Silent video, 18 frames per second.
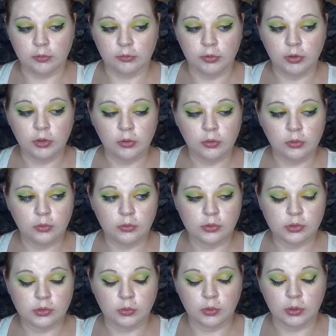
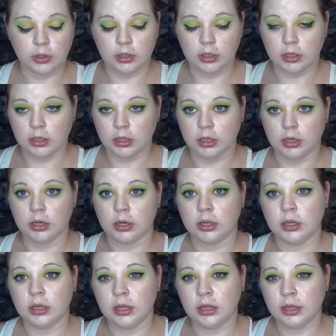reviews or
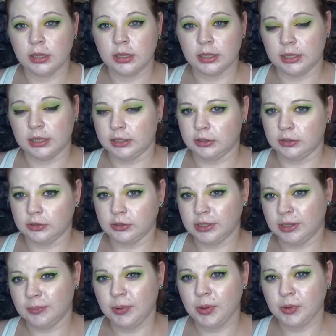like little
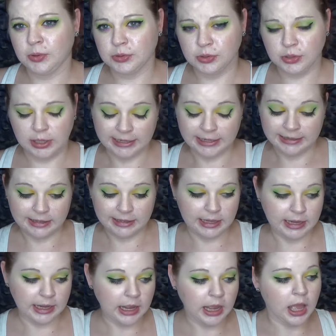demos or
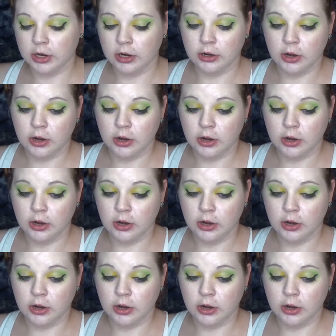anything